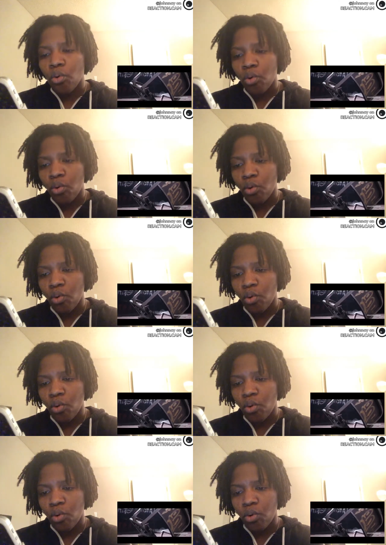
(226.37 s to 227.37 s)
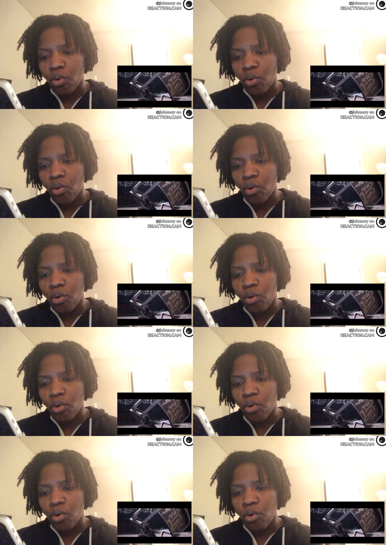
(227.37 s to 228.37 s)

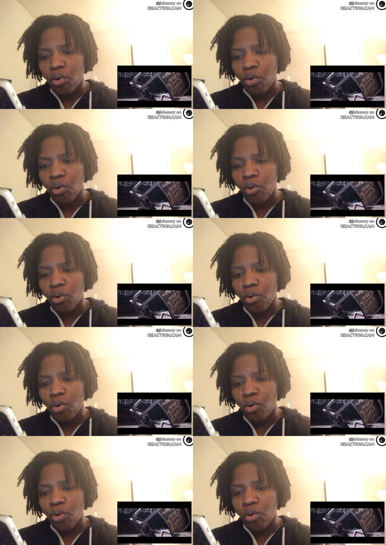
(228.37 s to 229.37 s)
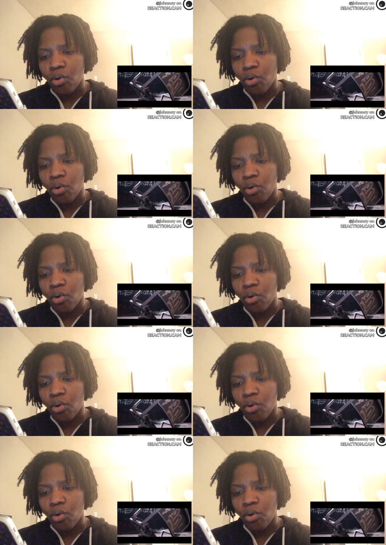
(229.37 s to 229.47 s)
Nothing is said.